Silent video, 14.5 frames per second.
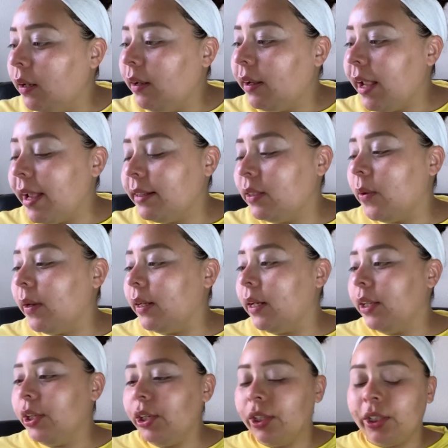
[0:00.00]
Okay, so
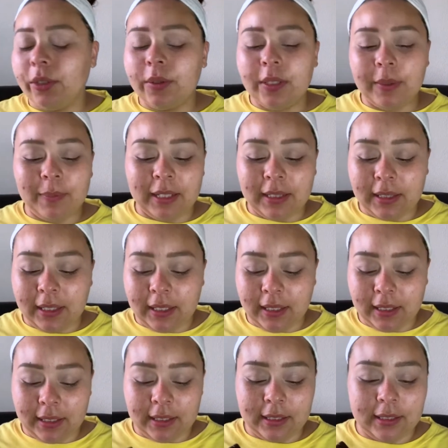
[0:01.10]
another new to me thing
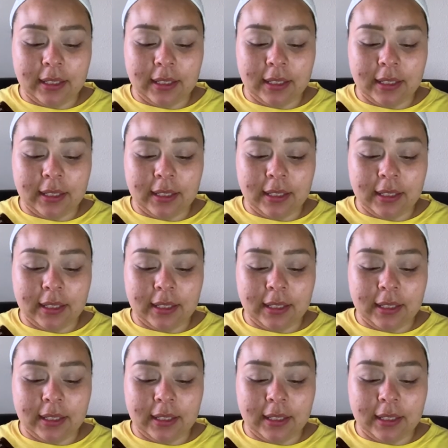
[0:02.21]
is